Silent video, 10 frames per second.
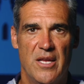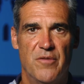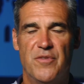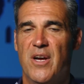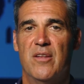and
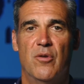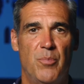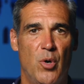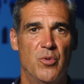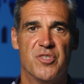you've done it
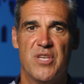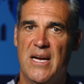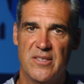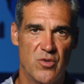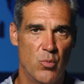on both
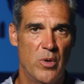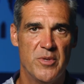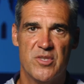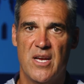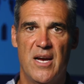sides, the
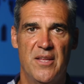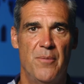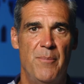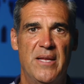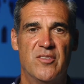women's side,
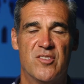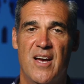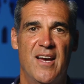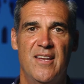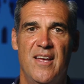the men's
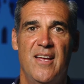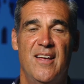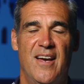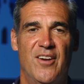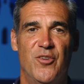side.
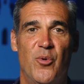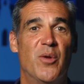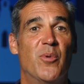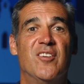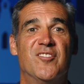I don't know
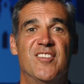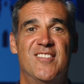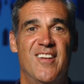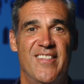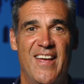anyone else
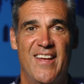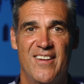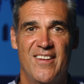that's done that.